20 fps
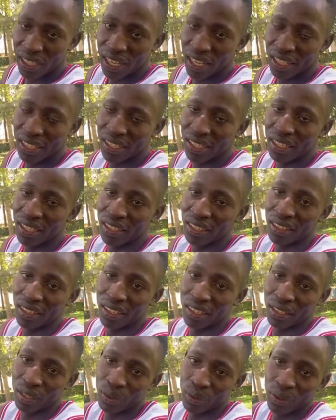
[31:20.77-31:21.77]
I say
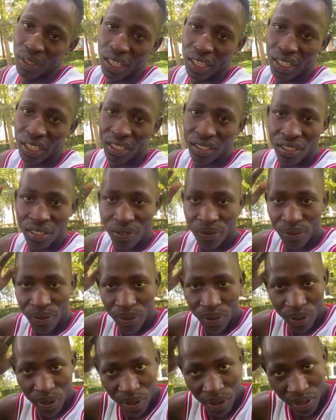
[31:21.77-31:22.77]
thank you, guys, for
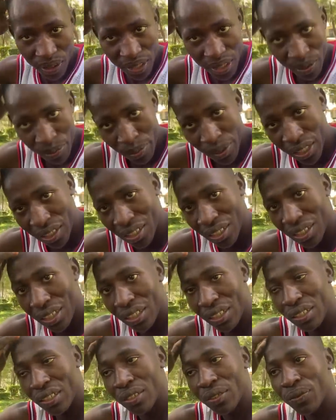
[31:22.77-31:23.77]
always being
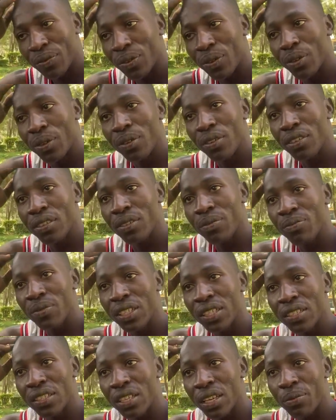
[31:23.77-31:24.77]
here, for always
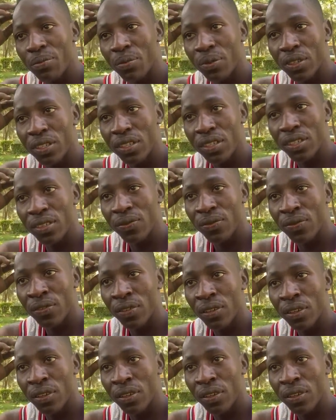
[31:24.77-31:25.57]
being supportive.